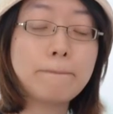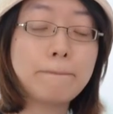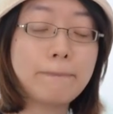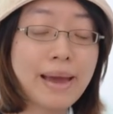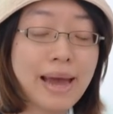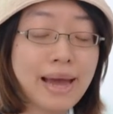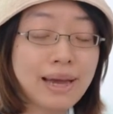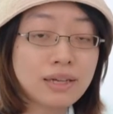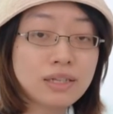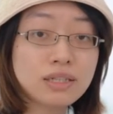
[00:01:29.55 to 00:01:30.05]

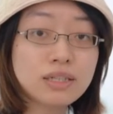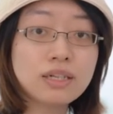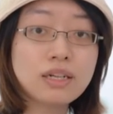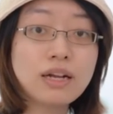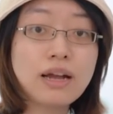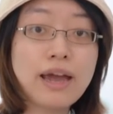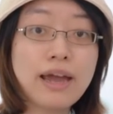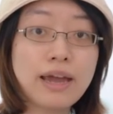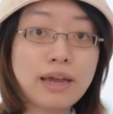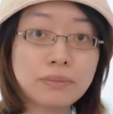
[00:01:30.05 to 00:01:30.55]
back,
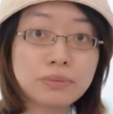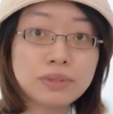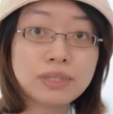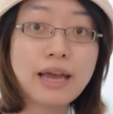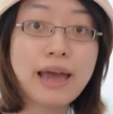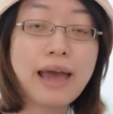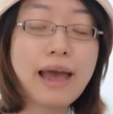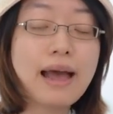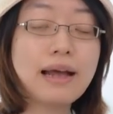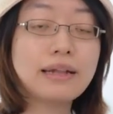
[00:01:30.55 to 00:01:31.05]
hips,
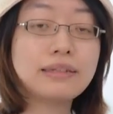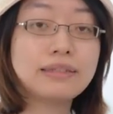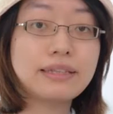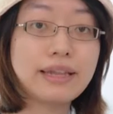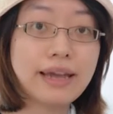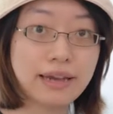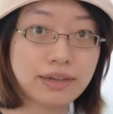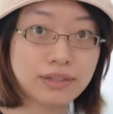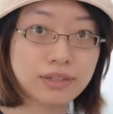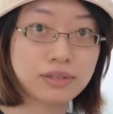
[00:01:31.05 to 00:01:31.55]
and
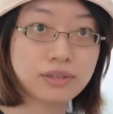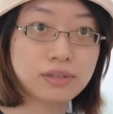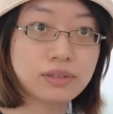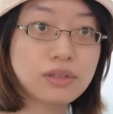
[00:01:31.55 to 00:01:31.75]
legs.